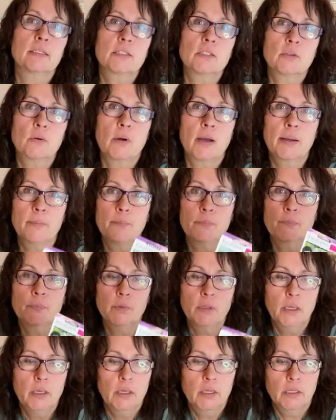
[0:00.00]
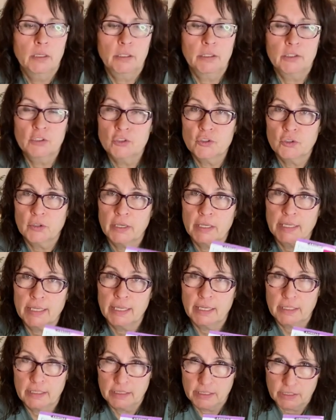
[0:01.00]
So I'm gonna try
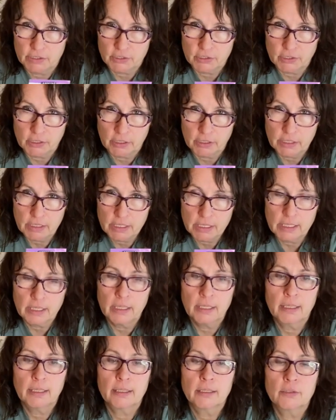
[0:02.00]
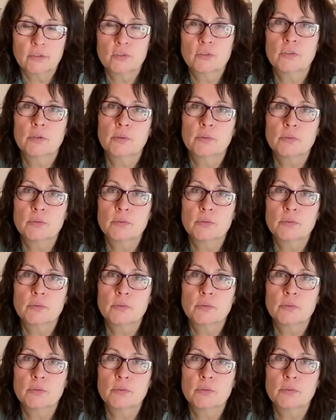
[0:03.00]
getting these started and